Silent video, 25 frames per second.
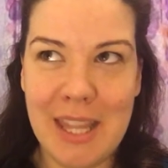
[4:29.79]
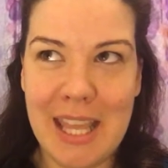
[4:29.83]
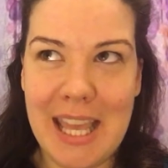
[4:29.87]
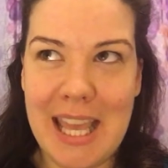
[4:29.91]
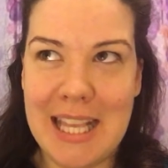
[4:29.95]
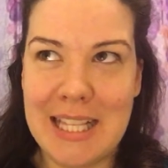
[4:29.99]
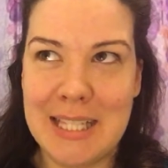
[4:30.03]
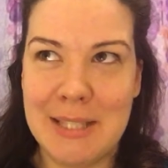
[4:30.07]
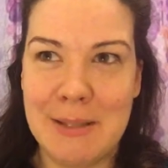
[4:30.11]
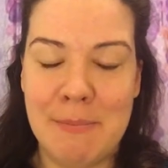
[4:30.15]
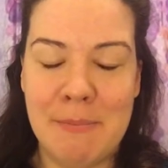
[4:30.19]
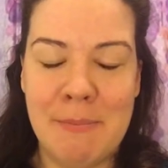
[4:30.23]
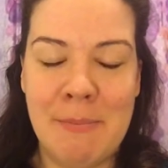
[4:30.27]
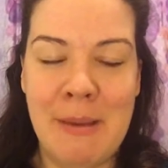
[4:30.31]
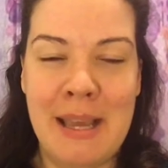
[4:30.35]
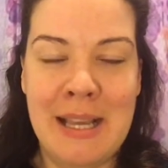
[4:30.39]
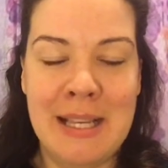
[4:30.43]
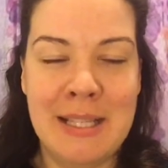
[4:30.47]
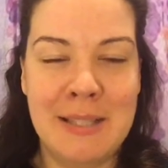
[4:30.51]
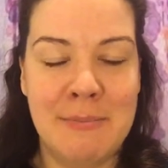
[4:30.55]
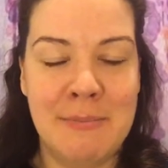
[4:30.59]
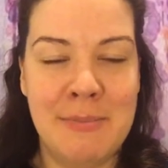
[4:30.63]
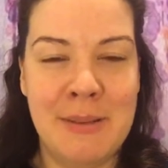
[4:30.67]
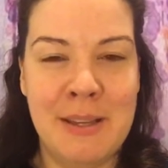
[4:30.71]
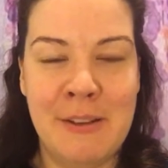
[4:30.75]
it
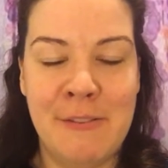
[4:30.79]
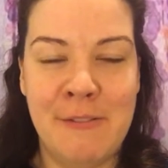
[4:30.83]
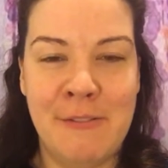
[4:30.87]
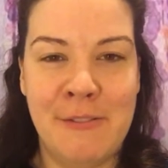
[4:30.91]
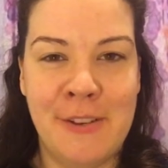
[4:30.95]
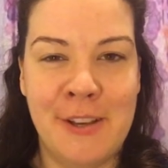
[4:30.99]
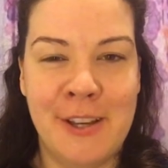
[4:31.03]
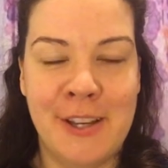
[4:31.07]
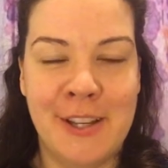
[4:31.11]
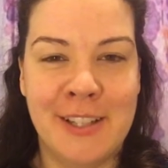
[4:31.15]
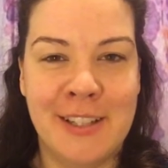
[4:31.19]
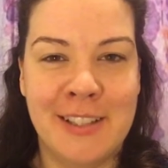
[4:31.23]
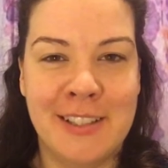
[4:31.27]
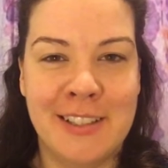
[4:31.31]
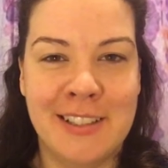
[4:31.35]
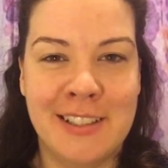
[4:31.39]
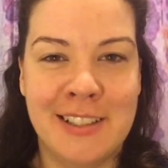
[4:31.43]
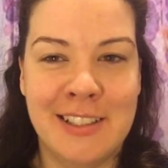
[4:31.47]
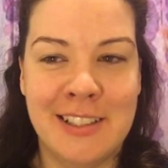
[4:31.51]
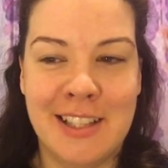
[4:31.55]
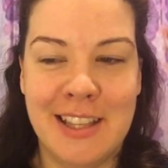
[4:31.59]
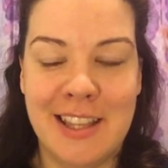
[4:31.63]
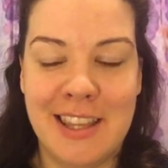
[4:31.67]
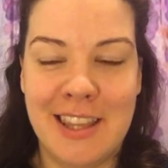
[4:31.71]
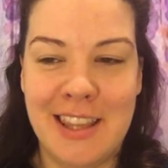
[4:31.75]
makes me
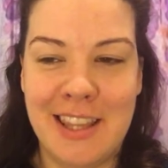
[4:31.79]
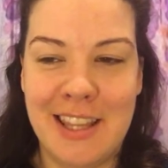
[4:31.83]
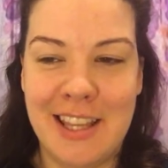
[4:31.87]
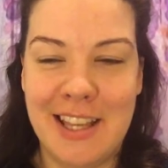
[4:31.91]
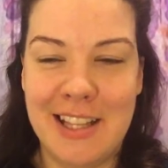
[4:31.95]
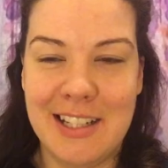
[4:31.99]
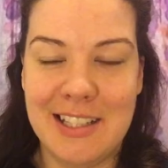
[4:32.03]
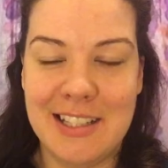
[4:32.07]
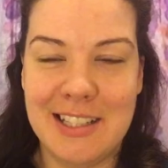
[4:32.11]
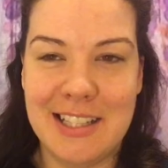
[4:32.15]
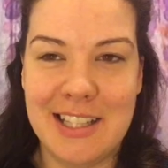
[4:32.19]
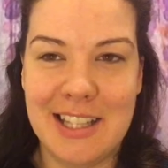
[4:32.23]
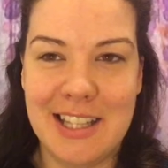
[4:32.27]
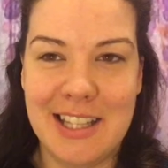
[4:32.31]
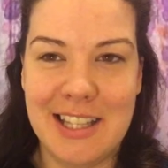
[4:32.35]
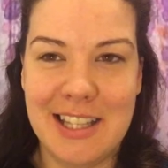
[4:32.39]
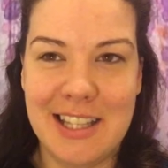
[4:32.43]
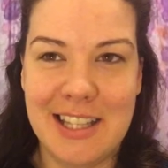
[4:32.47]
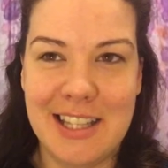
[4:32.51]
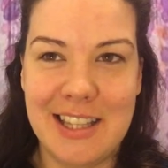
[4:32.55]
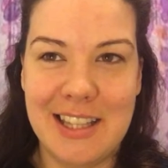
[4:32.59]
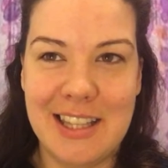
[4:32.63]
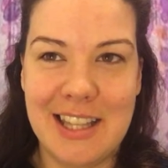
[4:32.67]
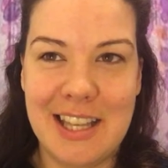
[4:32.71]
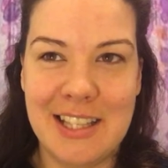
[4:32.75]
feel that
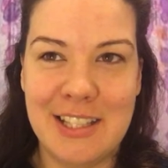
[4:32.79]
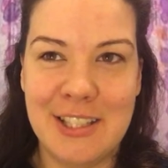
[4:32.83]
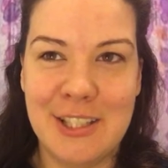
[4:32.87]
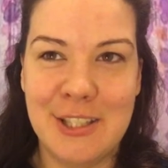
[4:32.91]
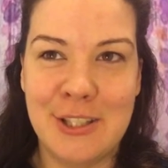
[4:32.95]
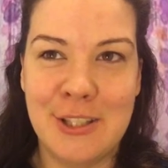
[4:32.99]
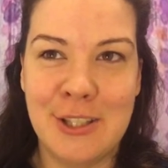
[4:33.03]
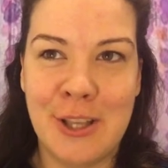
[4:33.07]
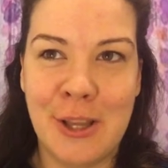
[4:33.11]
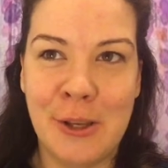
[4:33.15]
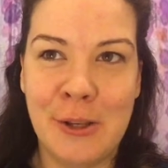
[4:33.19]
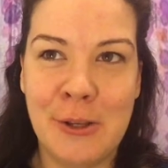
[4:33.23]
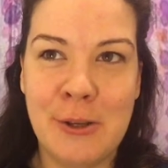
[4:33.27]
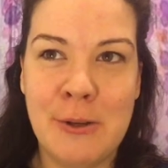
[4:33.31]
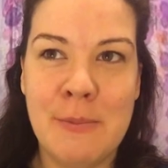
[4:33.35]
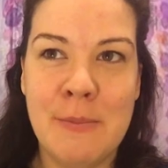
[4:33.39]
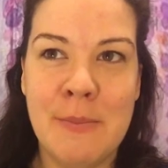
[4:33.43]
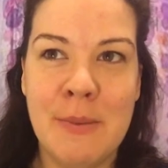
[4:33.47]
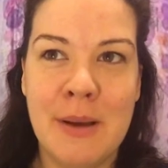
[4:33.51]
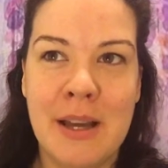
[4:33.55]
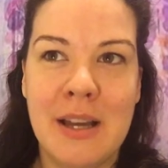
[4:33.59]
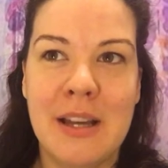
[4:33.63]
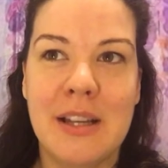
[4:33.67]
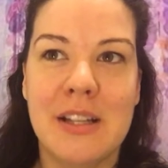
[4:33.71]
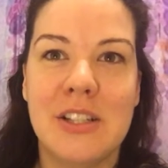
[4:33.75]
there's so
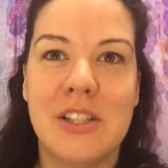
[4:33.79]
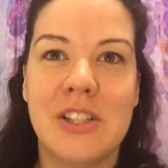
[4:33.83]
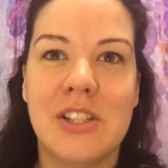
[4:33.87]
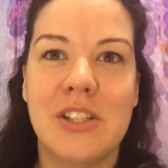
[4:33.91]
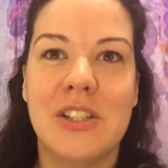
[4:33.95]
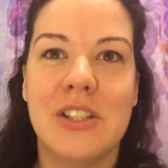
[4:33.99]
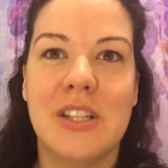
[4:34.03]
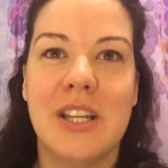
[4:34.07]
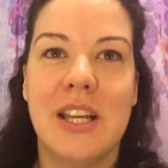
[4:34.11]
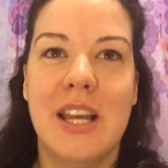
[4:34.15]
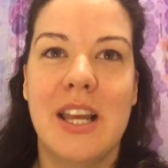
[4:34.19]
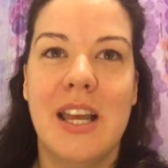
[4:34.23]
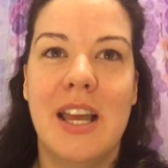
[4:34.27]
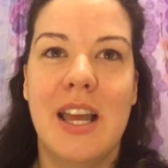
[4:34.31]
much